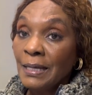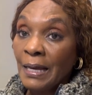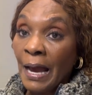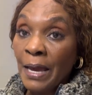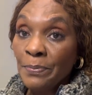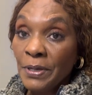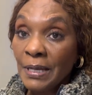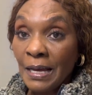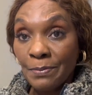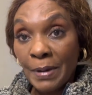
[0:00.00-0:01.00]
IB,
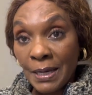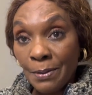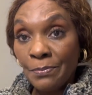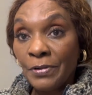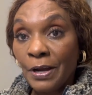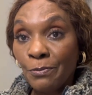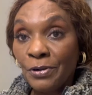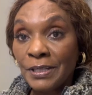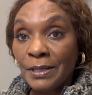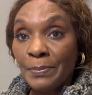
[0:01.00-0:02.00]
that's my name when I
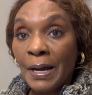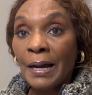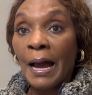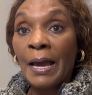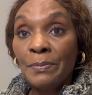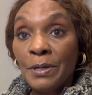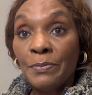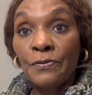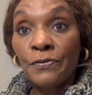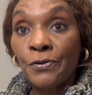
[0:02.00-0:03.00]
worked in the bank, IB
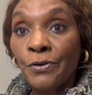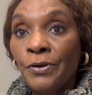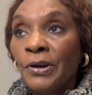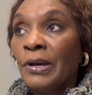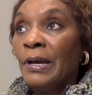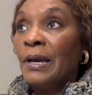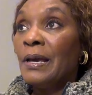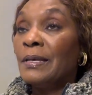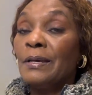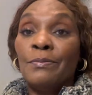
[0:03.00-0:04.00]
before.
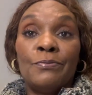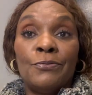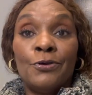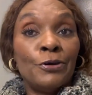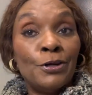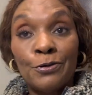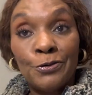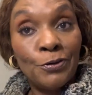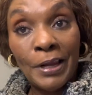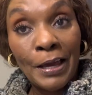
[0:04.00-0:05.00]
He said, your in-laws
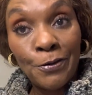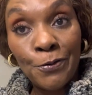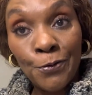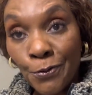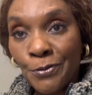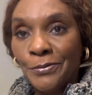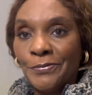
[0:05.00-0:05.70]
don't like you.